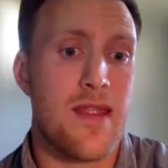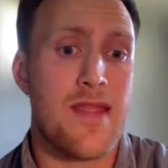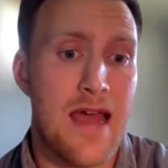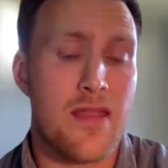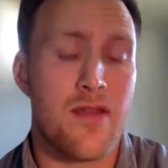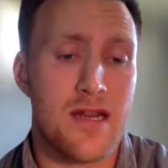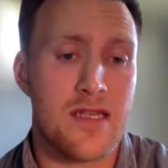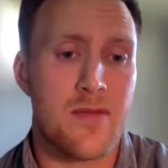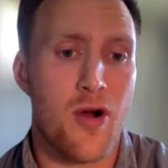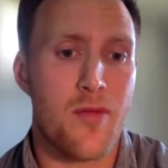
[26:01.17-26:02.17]
and then the athletic
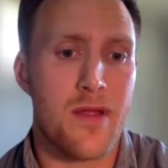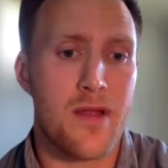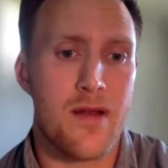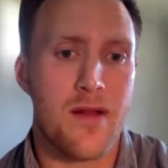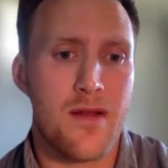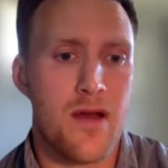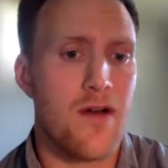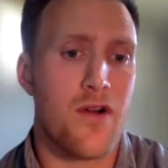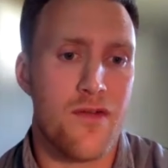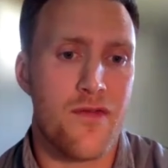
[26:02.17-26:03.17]
department
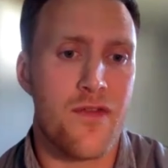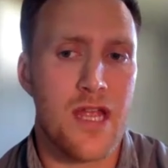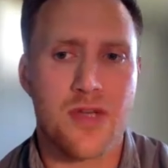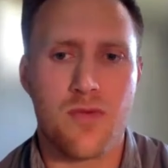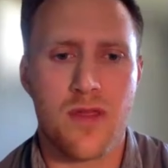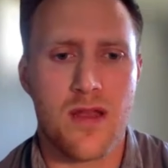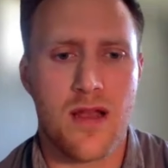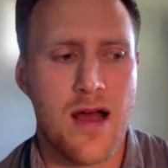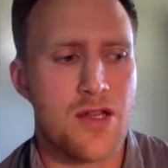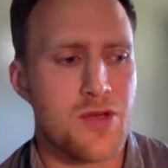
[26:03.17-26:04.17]
of our affiliation with the
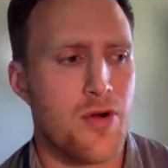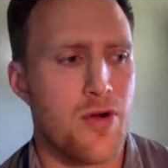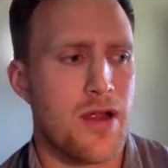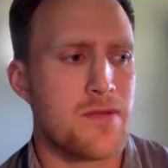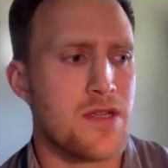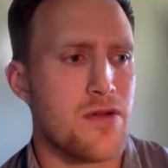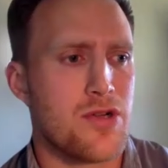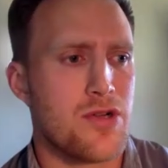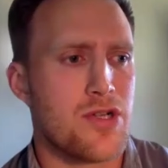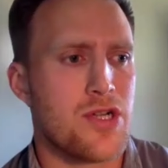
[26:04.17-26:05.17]
college program. So we're
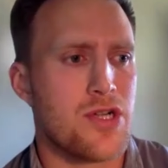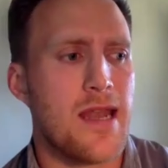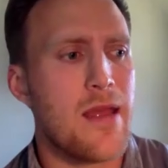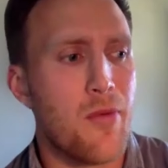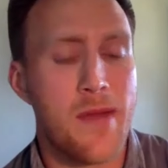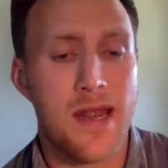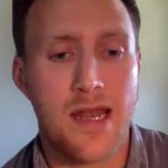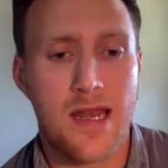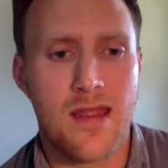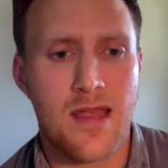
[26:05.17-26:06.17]
trying to get it
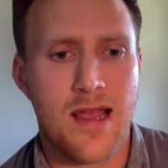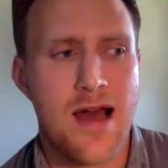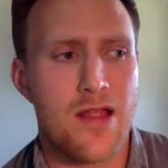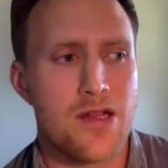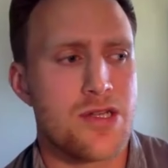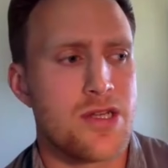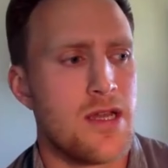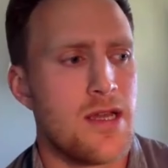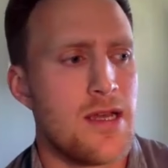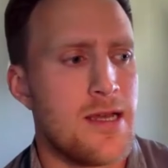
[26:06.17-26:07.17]
implemented into the college
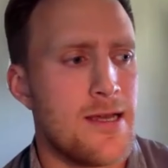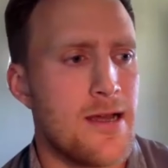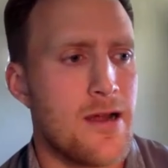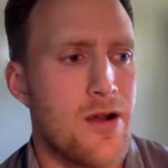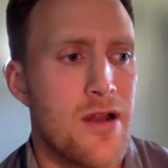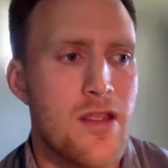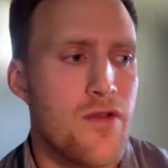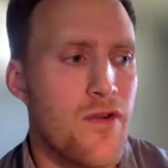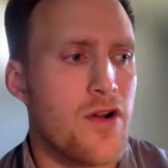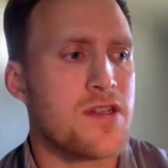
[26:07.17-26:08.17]
or in the
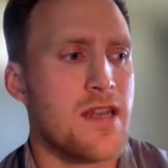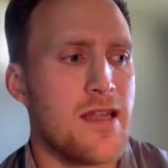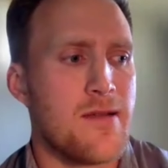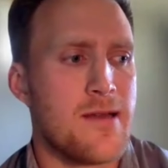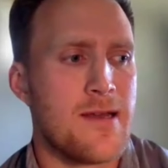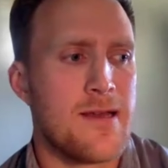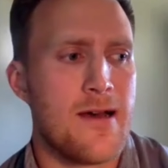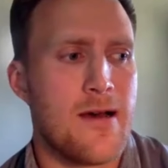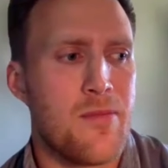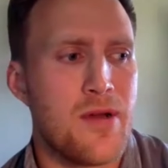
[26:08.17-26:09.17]
university,
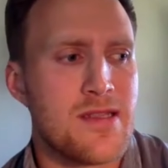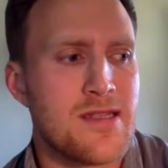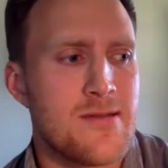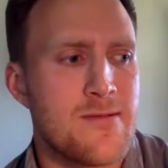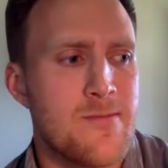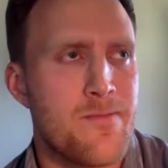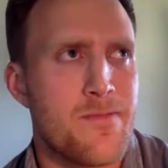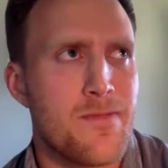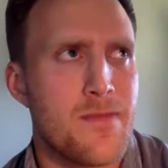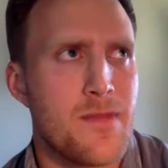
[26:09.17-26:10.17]
but
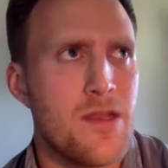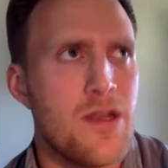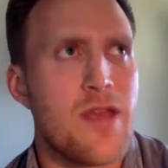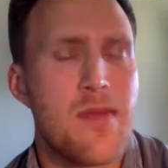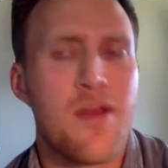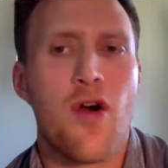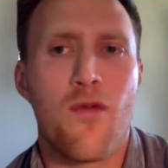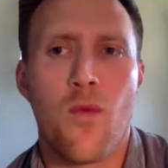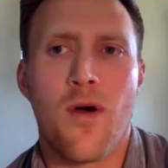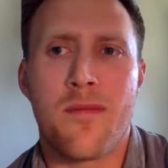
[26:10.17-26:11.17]
can be
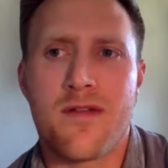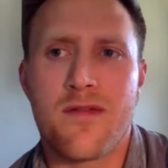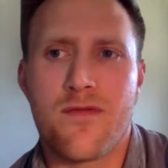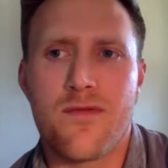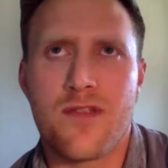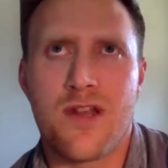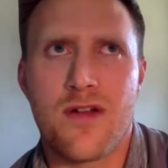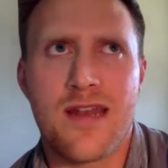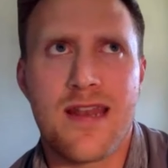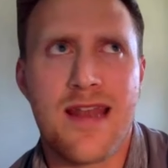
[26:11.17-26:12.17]
overwhelming,
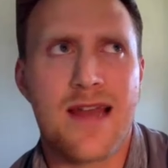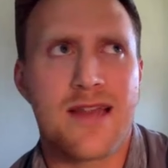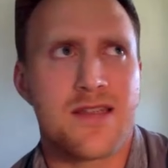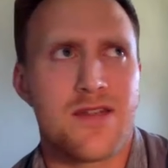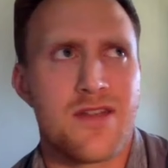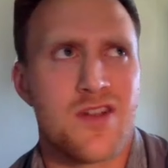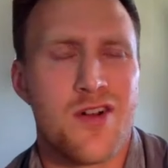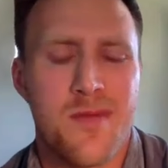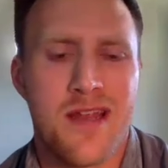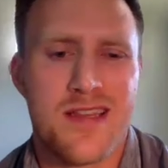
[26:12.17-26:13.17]
and not necessarily
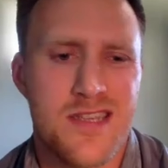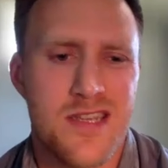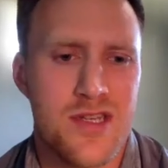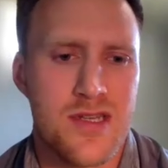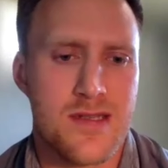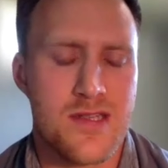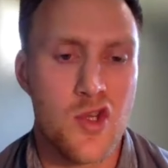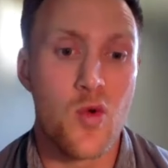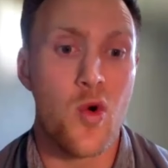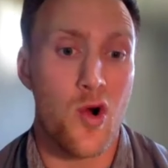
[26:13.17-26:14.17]
start to make decisions
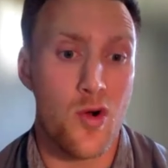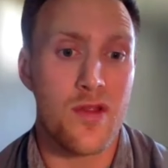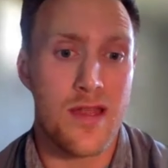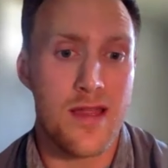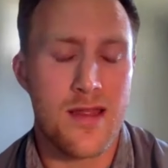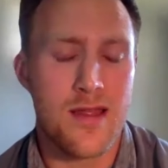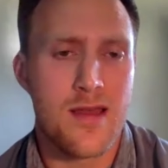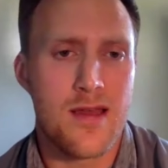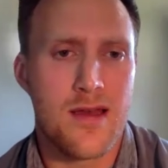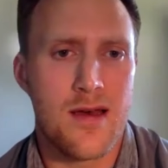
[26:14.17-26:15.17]
too early
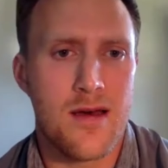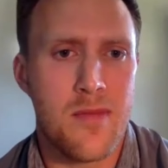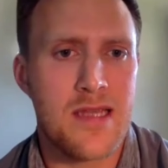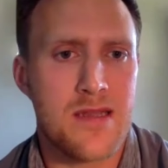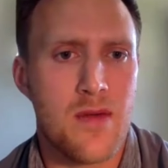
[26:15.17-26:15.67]
based on